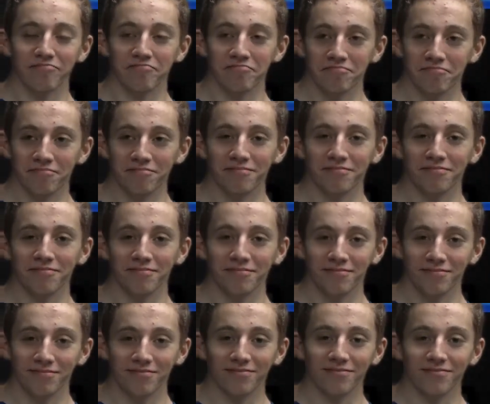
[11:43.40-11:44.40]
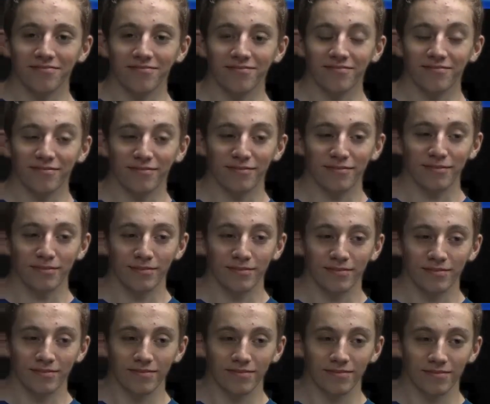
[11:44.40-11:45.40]

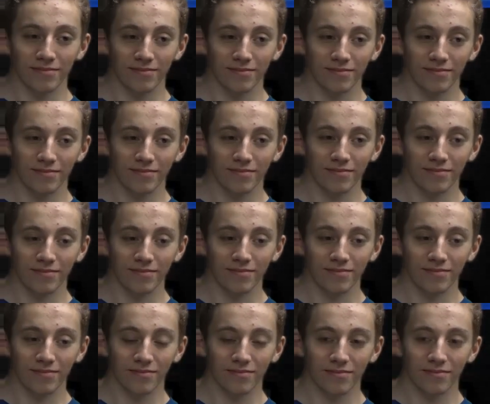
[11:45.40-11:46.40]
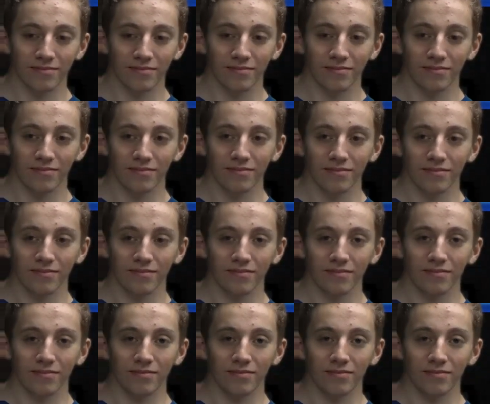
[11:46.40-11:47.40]

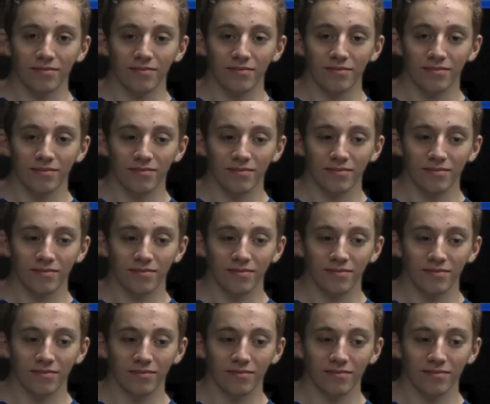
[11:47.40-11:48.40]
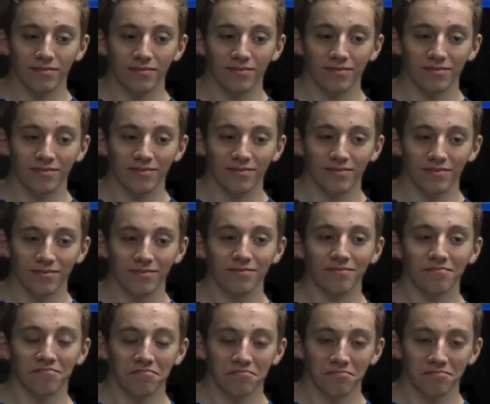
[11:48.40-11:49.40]

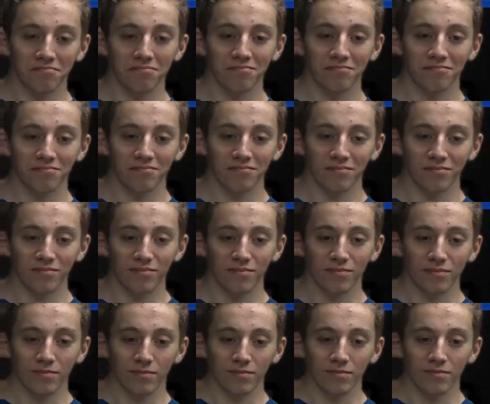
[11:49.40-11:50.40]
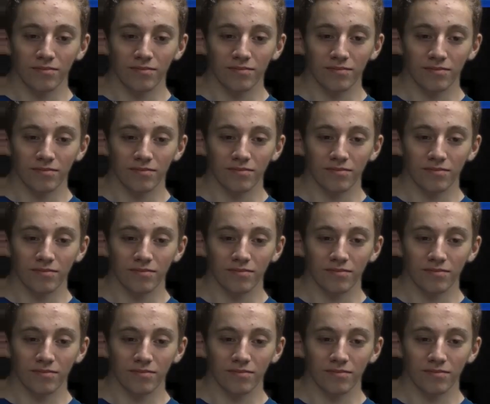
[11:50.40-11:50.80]
[no speech]